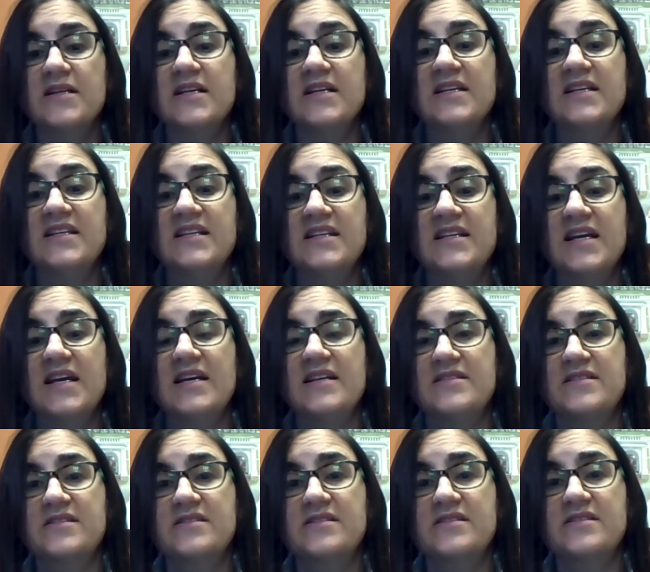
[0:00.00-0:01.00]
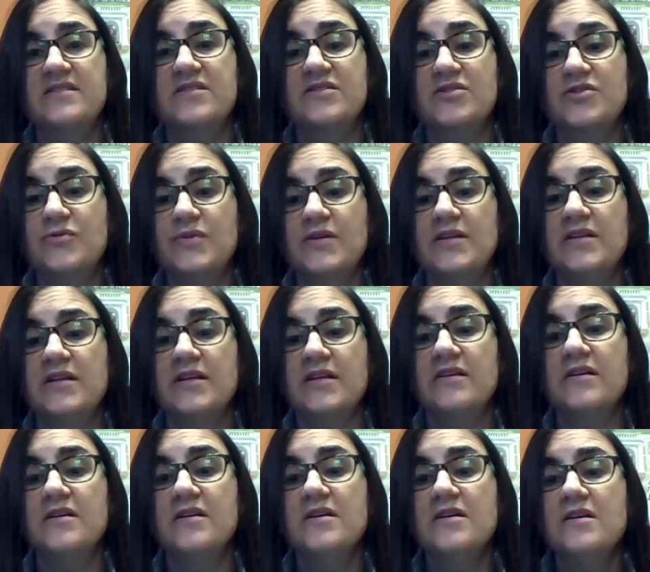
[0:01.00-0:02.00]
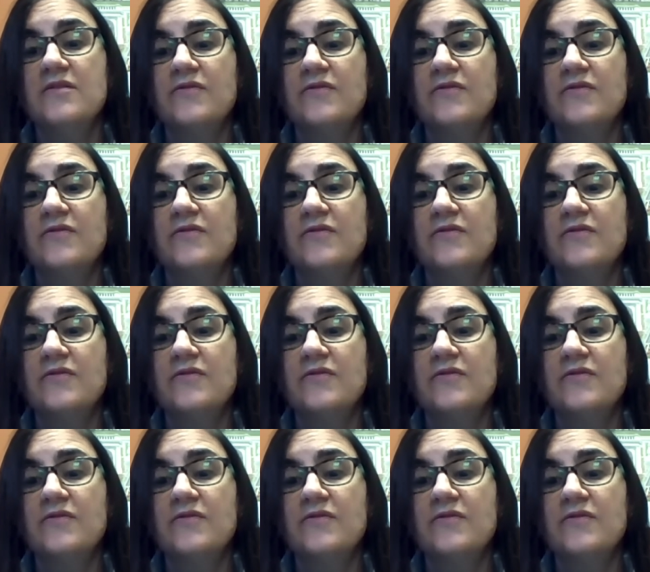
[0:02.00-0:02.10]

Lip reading: against screening